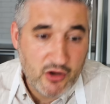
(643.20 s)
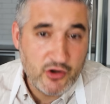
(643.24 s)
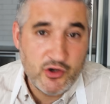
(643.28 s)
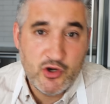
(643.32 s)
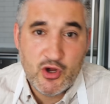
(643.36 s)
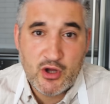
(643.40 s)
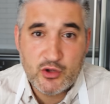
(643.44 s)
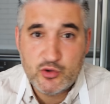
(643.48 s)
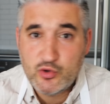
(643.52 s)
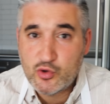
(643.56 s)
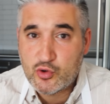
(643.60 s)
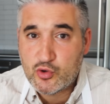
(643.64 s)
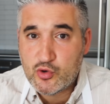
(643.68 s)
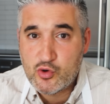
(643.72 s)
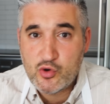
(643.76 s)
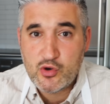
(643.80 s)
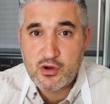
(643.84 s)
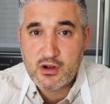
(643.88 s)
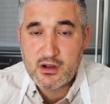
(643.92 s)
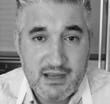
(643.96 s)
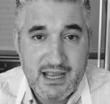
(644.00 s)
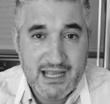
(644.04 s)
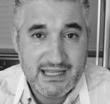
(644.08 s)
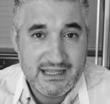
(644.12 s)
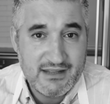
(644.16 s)
don't know how to cook
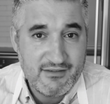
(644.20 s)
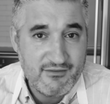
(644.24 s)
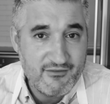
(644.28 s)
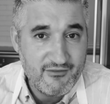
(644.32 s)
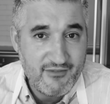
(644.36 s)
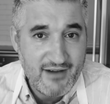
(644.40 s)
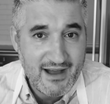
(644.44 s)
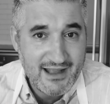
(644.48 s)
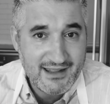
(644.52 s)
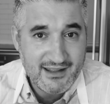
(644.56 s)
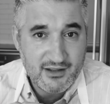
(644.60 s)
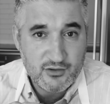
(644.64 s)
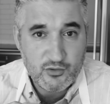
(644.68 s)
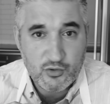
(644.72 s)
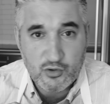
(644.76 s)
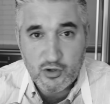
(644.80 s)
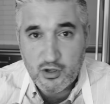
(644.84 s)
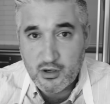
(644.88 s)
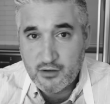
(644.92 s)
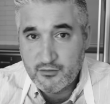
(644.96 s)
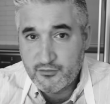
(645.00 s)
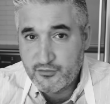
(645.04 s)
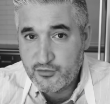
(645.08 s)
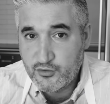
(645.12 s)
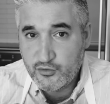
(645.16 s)
get invited to
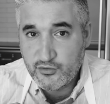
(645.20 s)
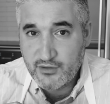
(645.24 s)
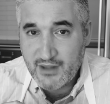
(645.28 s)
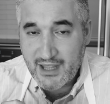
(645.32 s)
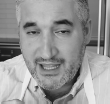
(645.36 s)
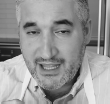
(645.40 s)
go on Food